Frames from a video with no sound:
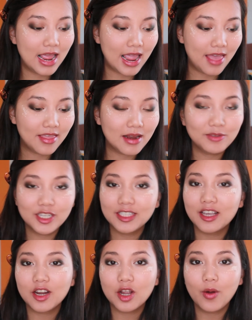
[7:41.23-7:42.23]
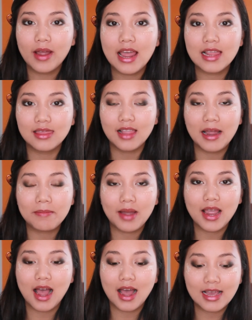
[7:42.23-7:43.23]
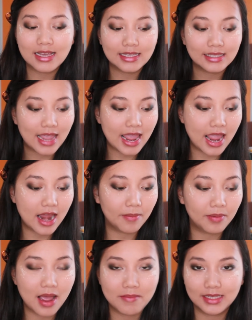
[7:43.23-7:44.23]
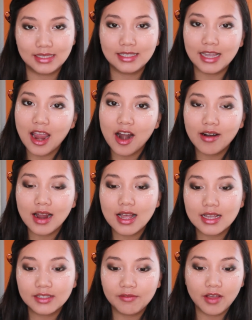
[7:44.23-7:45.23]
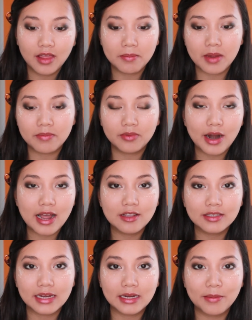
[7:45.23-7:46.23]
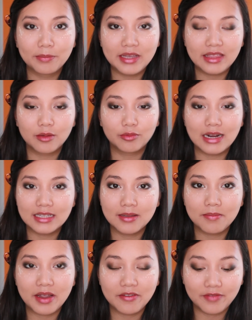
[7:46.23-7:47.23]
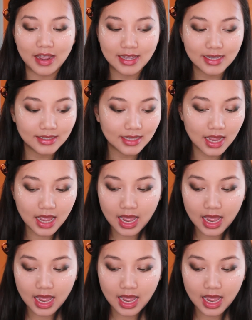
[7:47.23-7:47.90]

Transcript: And then I'm just going to go ahead and line my eyes and apply mascaras, fill in my brows, and complete the rest of my face.